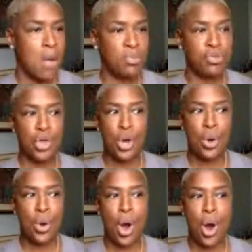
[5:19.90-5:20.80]

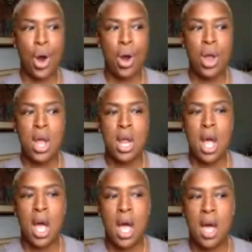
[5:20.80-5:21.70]
So are
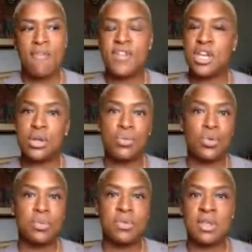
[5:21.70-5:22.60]
affinity
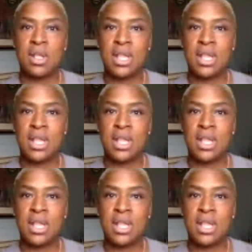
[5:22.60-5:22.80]
groups